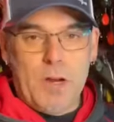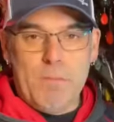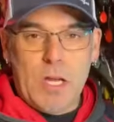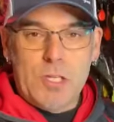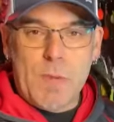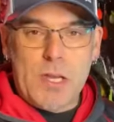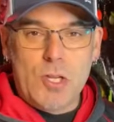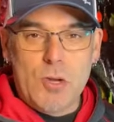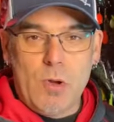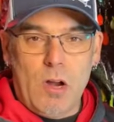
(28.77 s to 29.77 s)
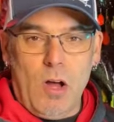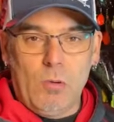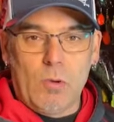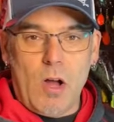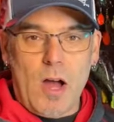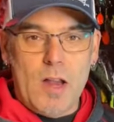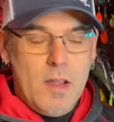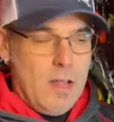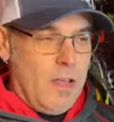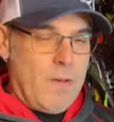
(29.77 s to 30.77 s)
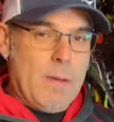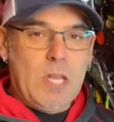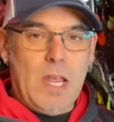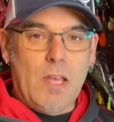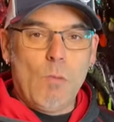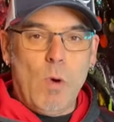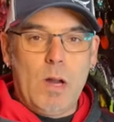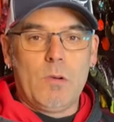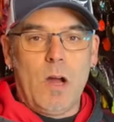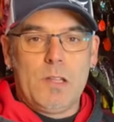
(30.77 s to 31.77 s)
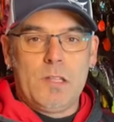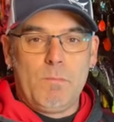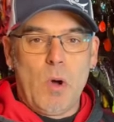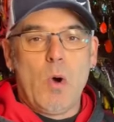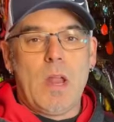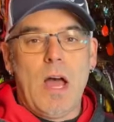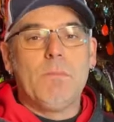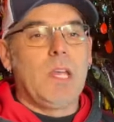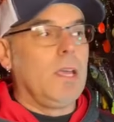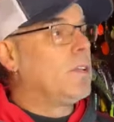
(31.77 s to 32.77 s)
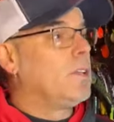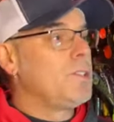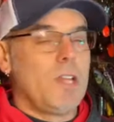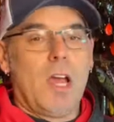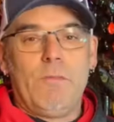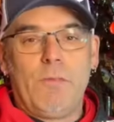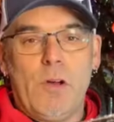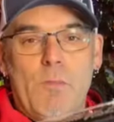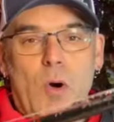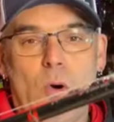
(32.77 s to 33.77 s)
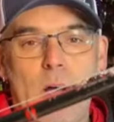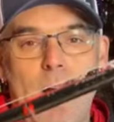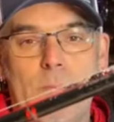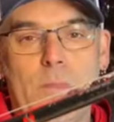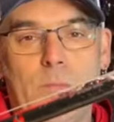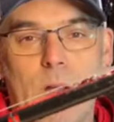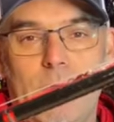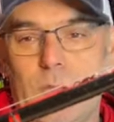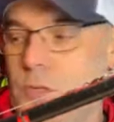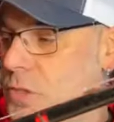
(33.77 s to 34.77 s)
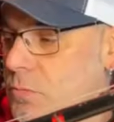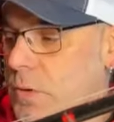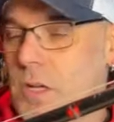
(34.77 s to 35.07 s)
much my do-it-all rod. If I'm taking one rod in the boat, I'm taking this 9-foot MOAB Revolution Reel